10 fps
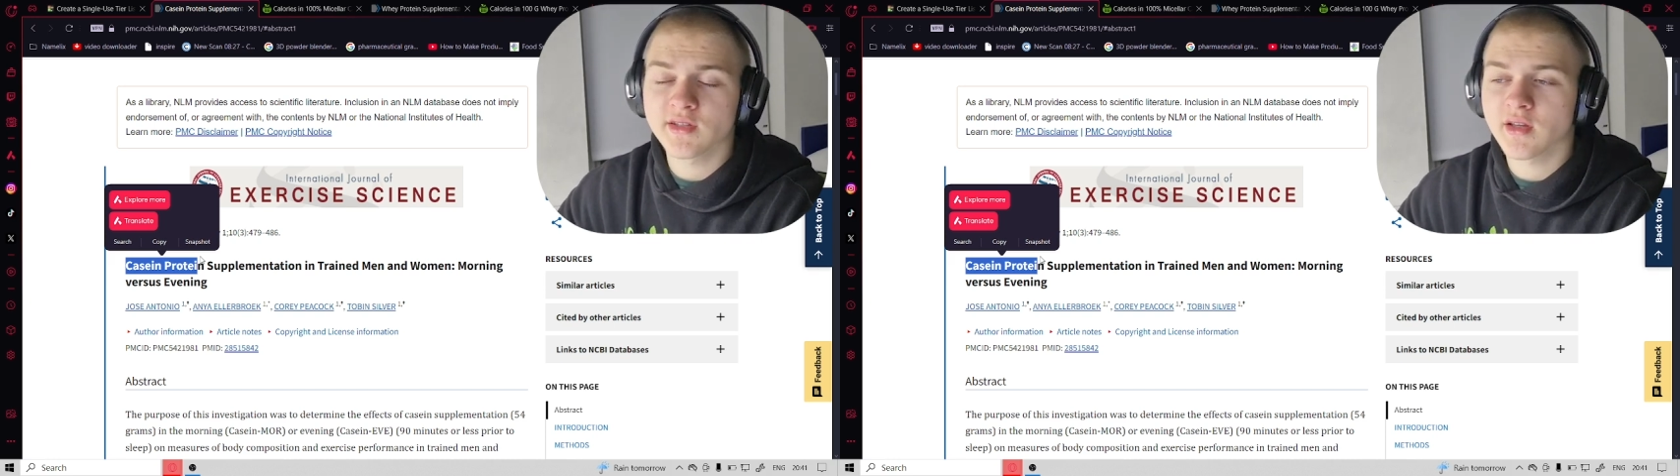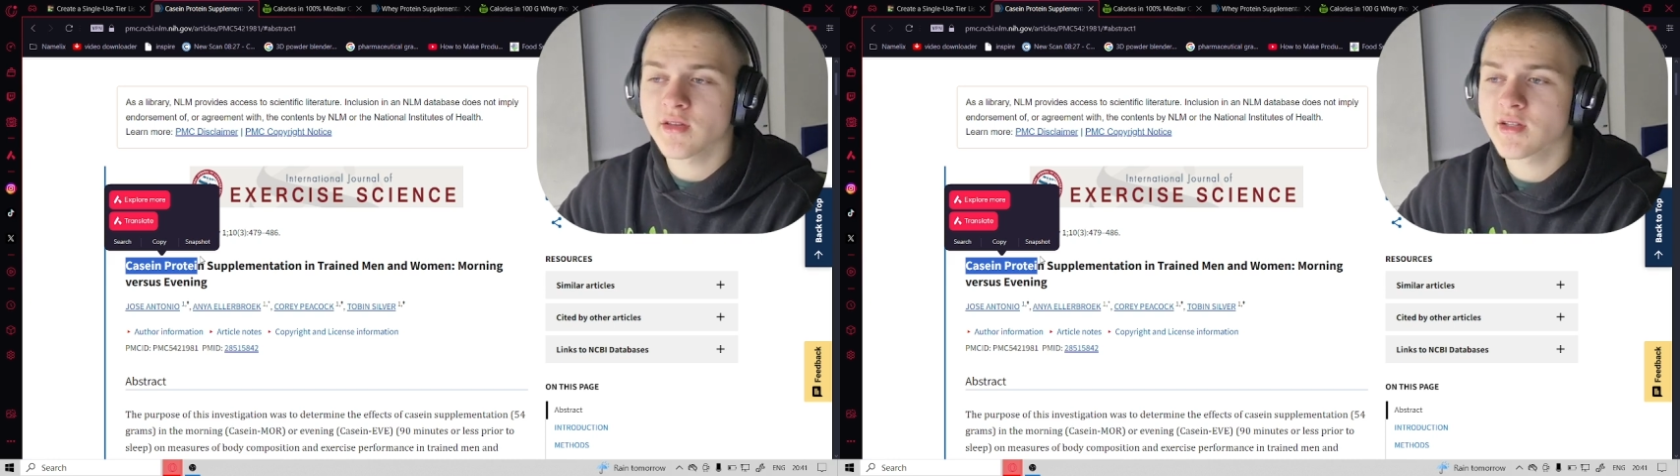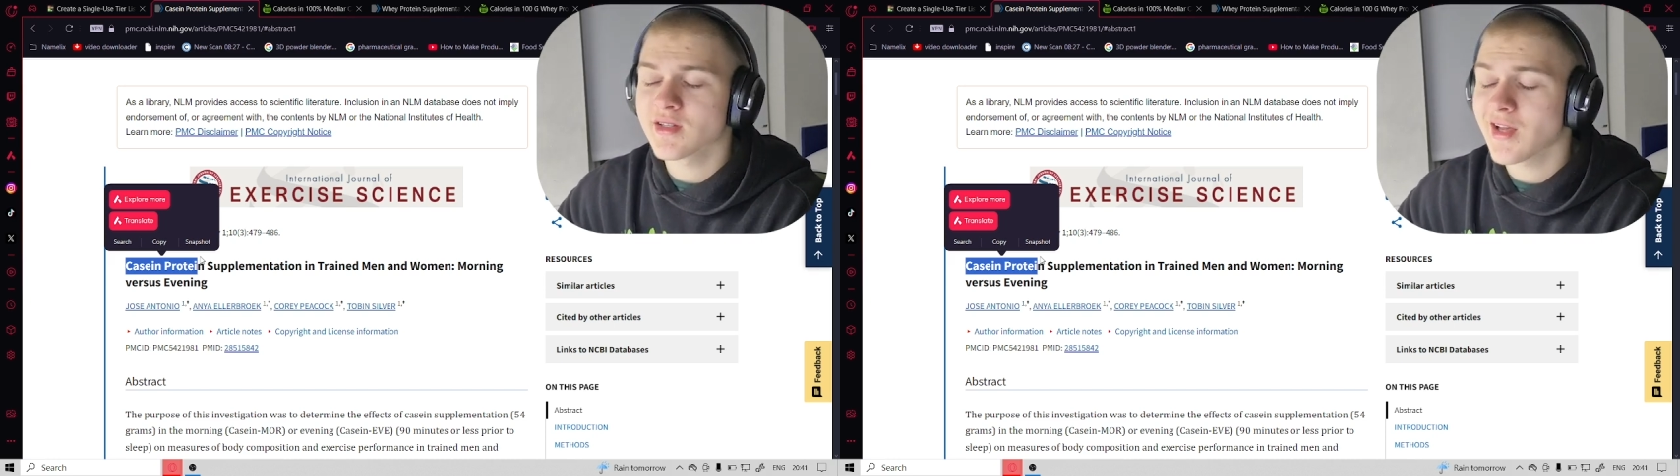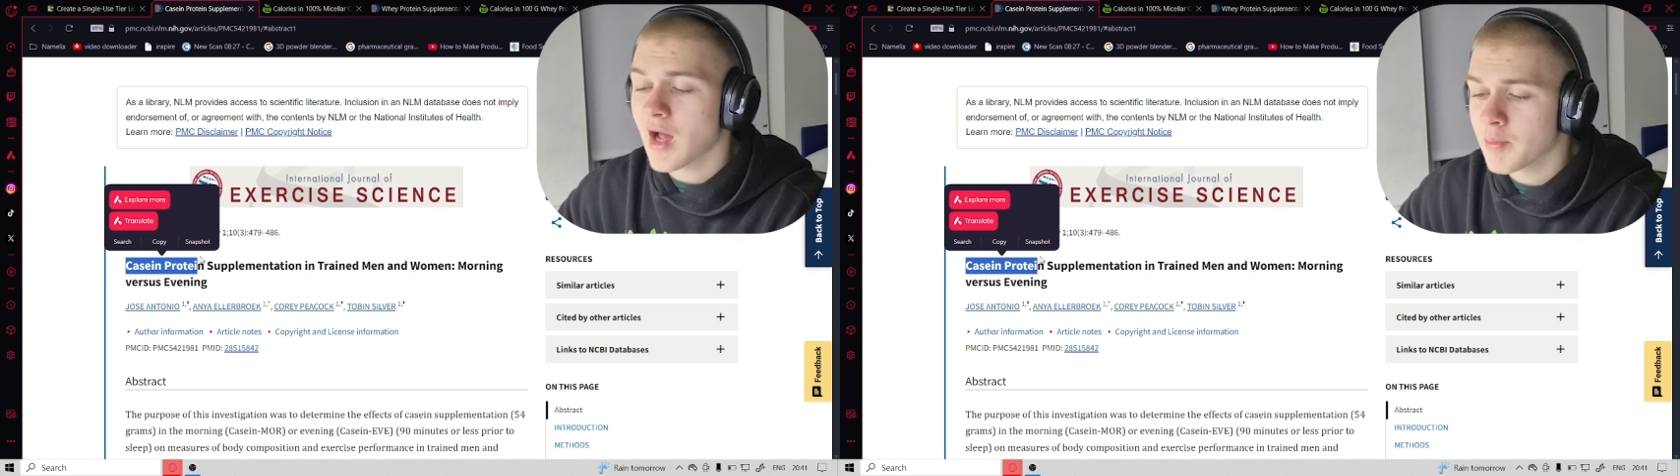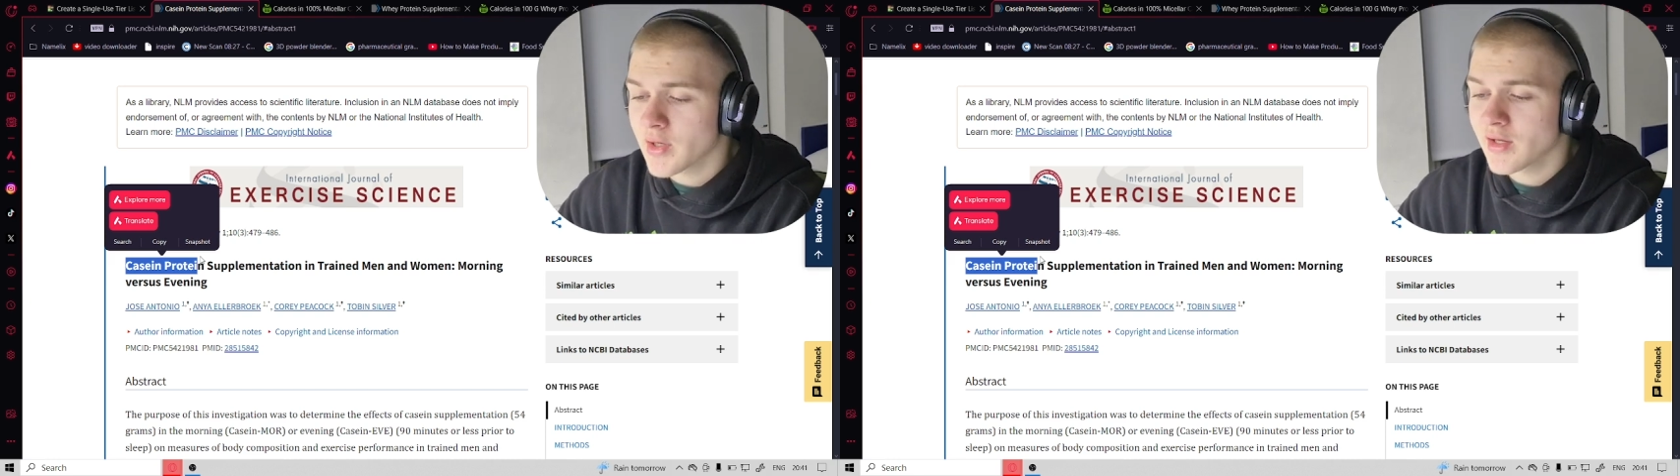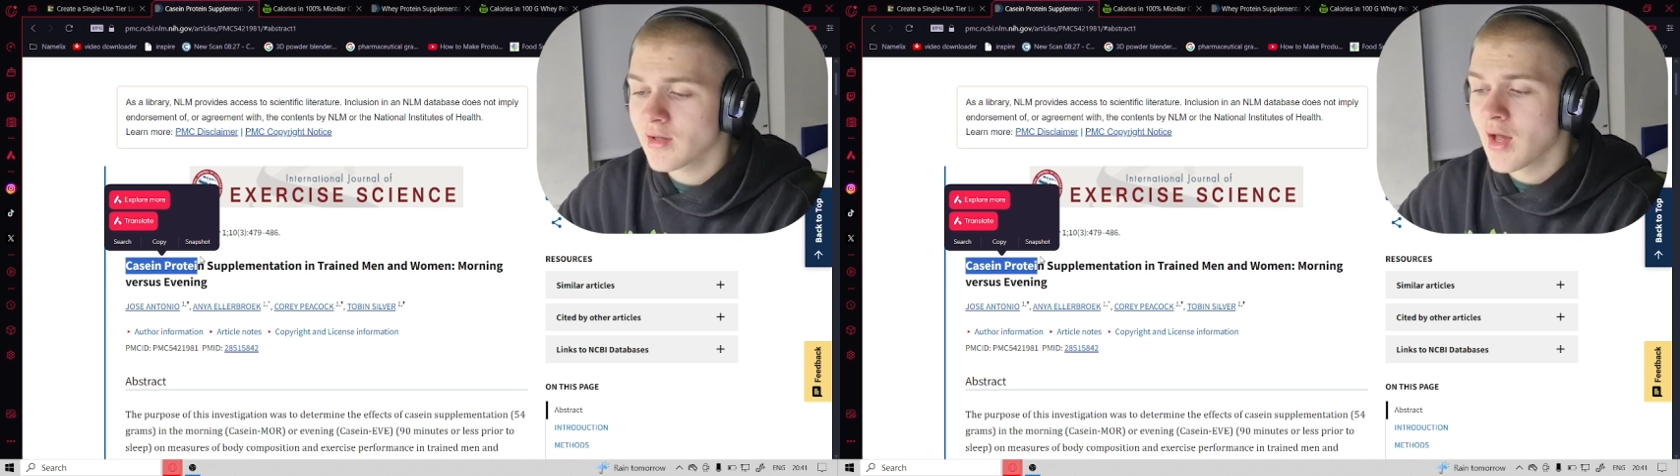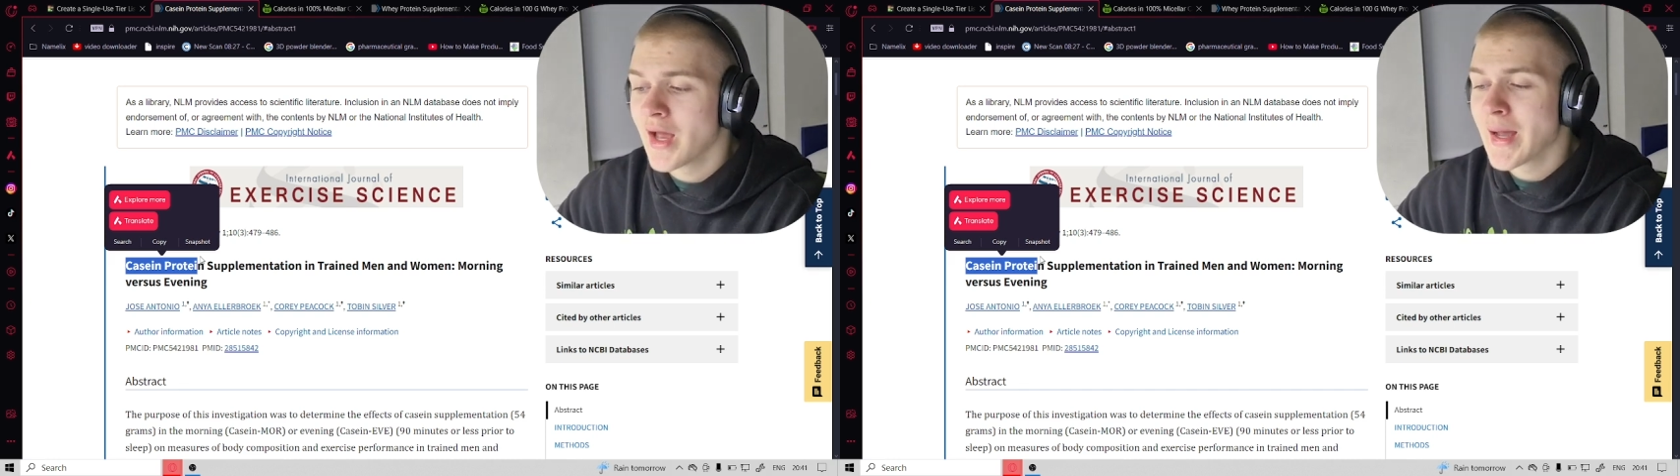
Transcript: synthesis happening,